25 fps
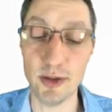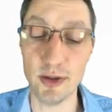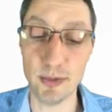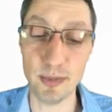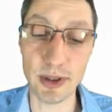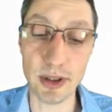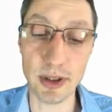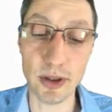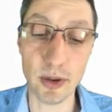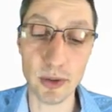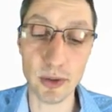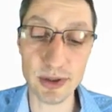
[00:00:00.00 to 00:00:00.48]

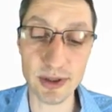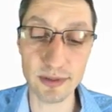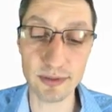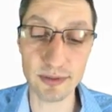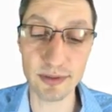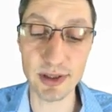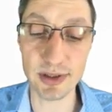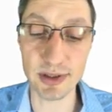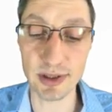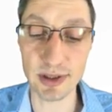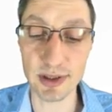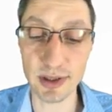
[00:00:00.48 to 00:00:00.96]
because of
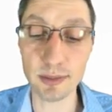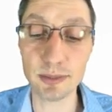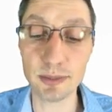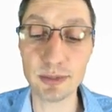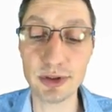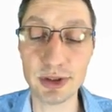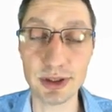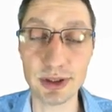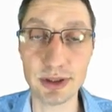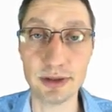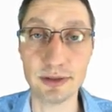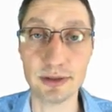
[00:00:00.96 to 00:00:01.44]
this
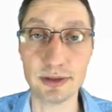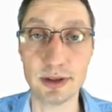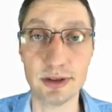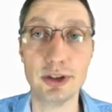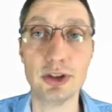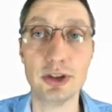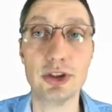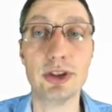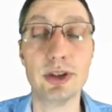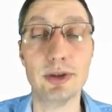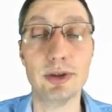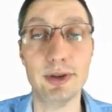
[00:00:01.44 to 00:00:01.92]
assumption of
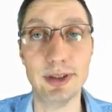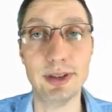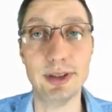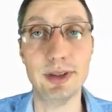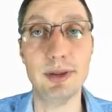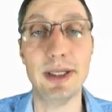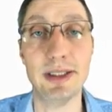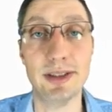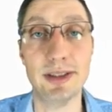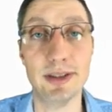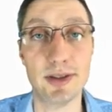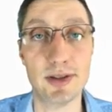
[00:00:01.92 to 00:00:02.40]
conditional
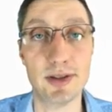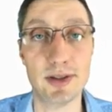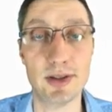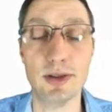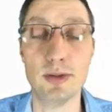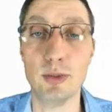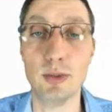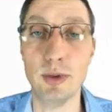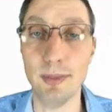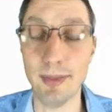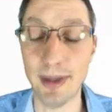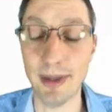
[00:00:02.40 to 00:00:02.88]
independence
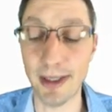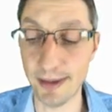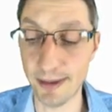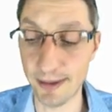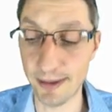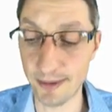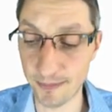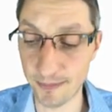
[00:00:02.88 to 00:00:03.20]
that we make.